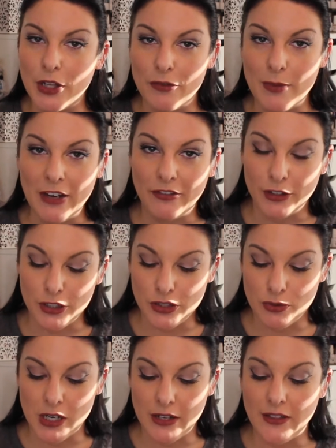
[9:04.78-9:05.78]
of my first
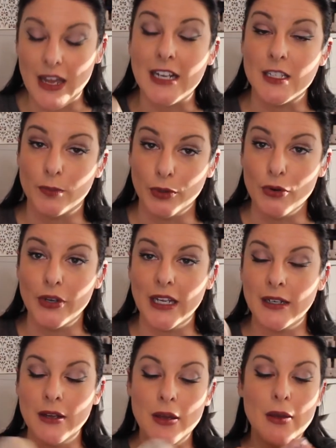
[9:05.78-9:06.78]
one that is
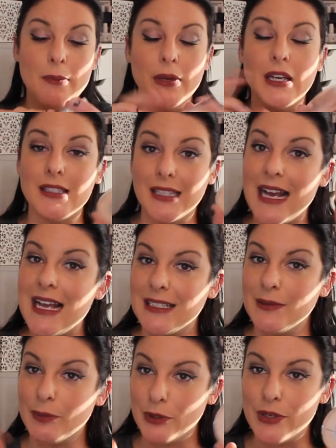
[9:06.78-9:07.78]
broken because it
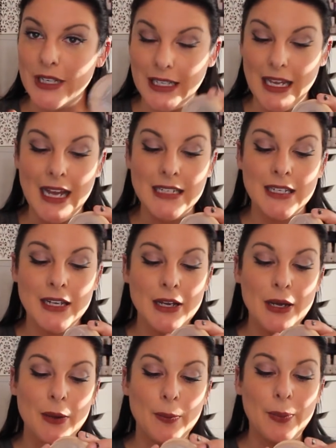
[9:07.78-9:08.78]
hasn't broken yet,
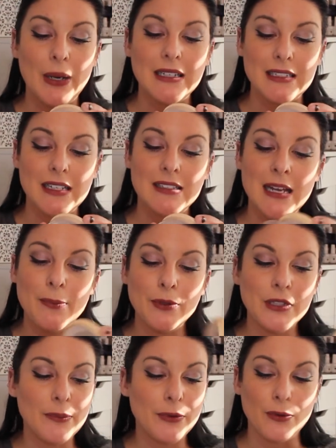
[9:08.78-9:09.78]
but
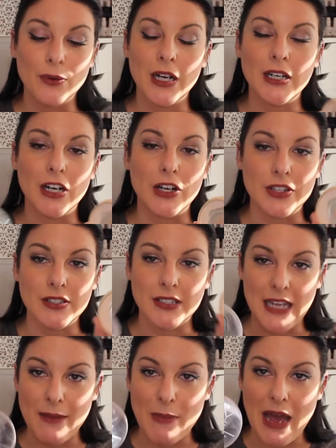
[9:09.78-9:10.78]
example number one are the
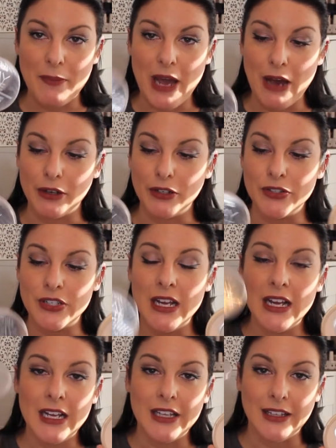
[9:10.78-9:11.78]
Stay Matte powders.
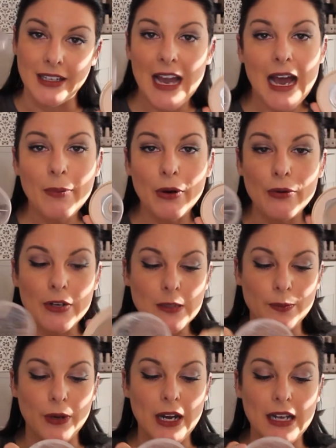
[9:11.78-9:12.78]
The cap
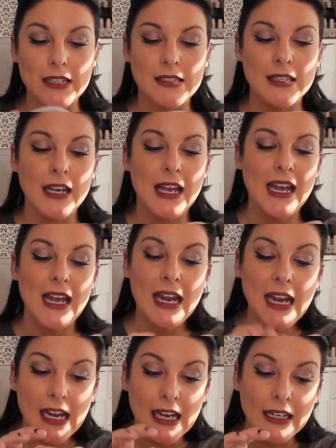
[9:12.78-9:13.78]
always breaks
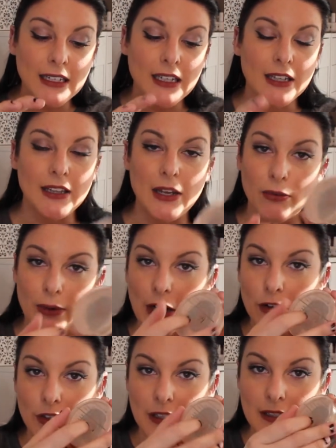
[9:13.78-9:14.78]
and they
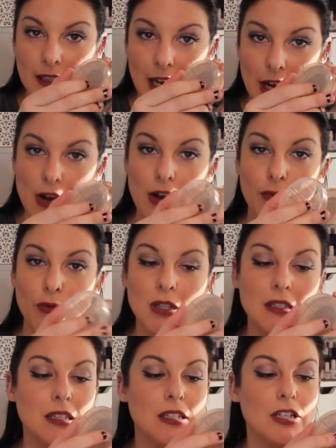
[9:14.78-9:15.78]
rarely stay on.
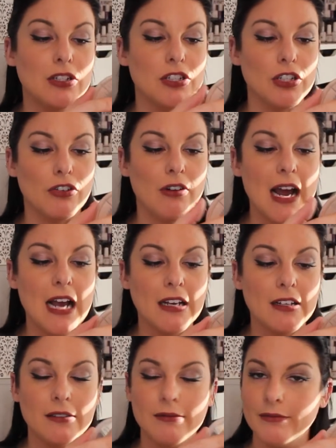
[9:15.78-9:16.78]
Once it starts to crack,